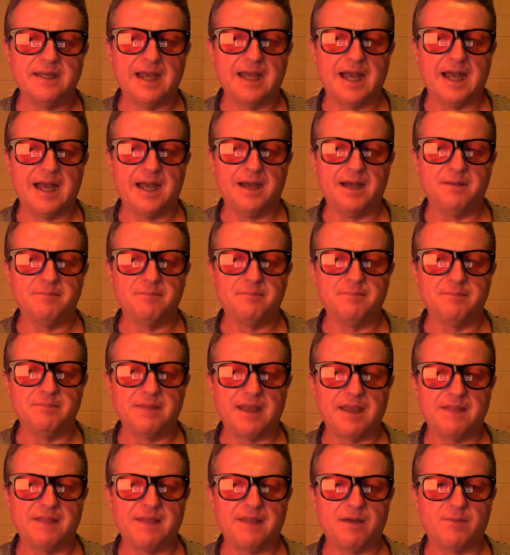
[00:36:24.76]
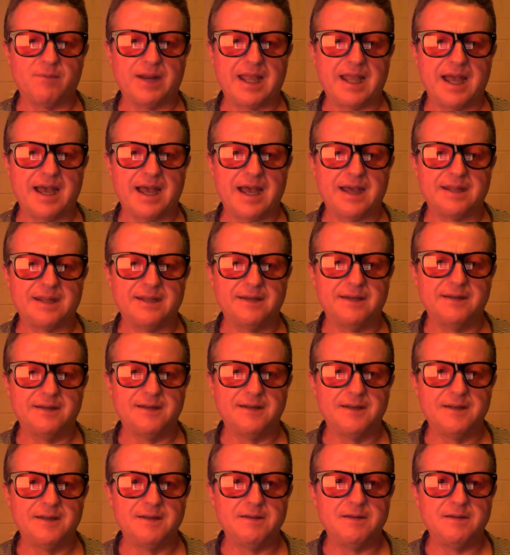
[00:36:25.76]
um, in that regard.
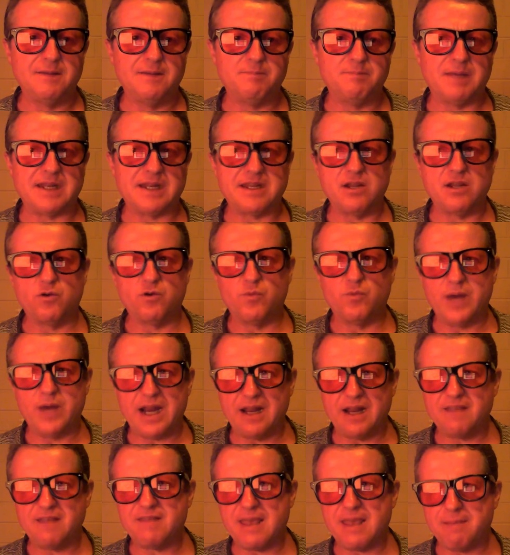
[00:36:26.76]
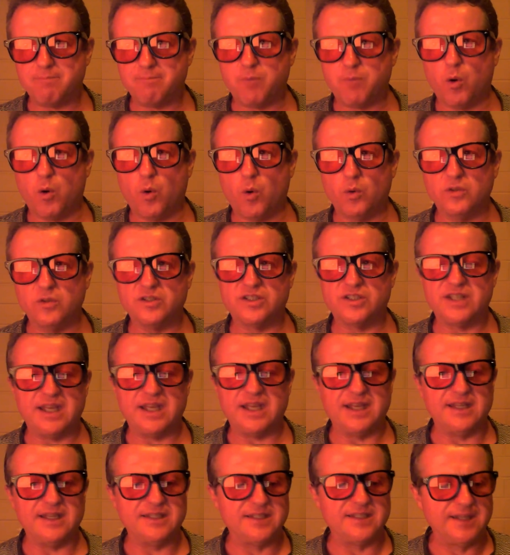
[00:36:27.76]
But really the importance
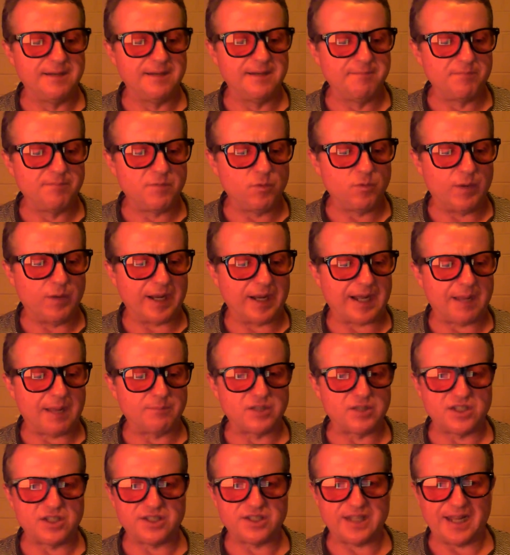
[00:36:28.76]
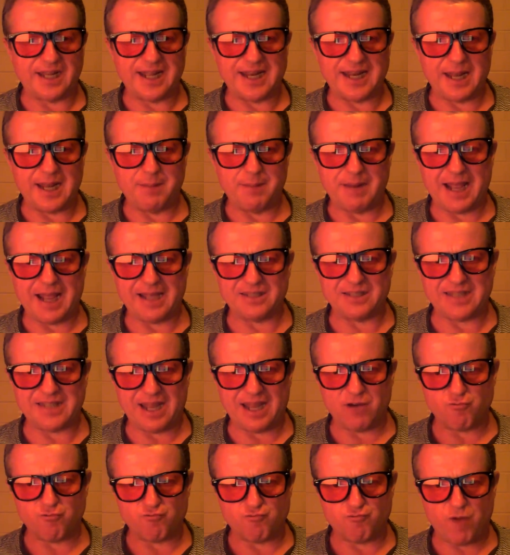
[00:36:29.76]
is when it comes to selenium, it has
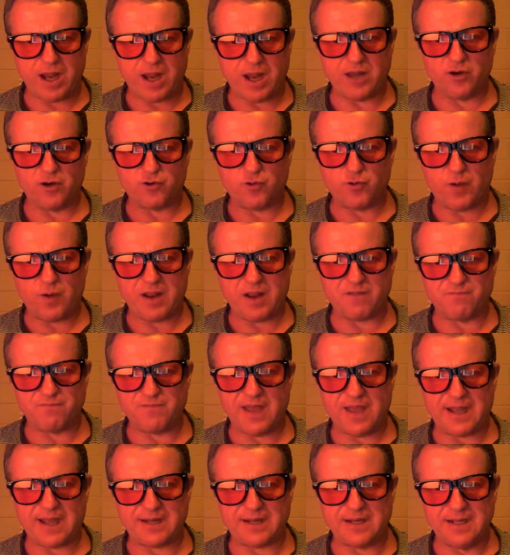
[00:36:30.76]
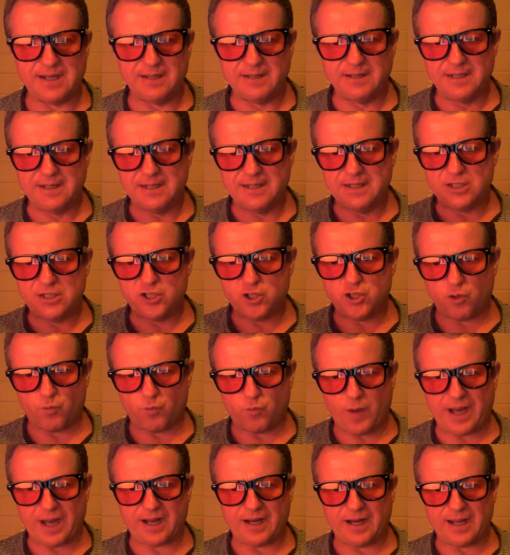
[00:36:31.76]
that regulatory effect
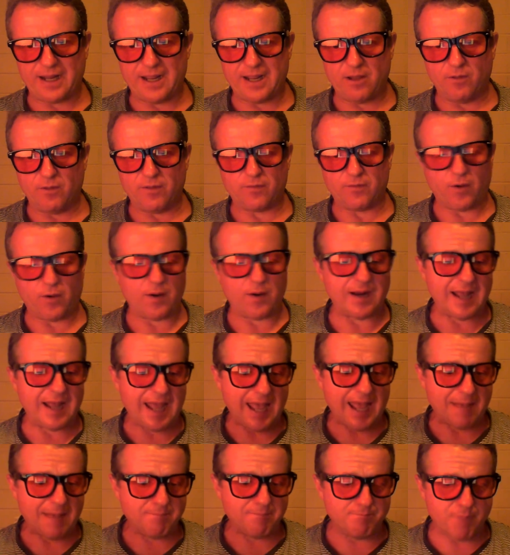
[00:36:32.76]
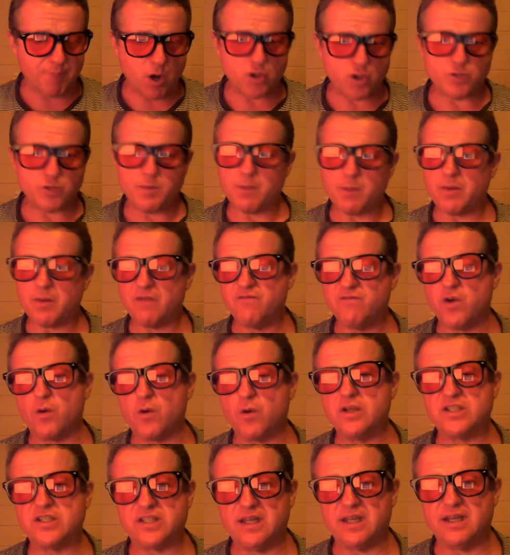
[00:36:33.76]
directly on the thyroid. Most people are
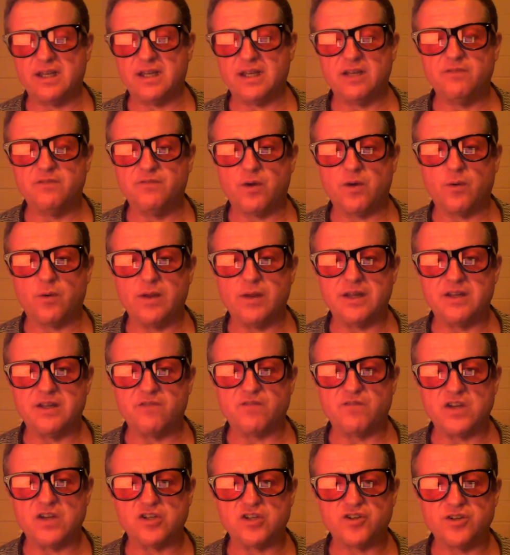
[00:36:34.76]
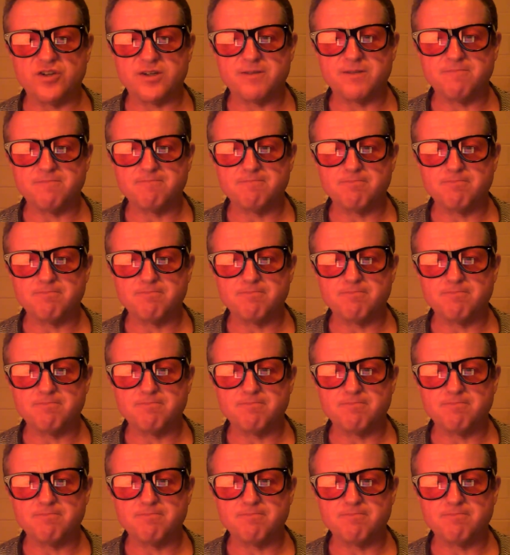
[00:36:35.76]
very, very deficient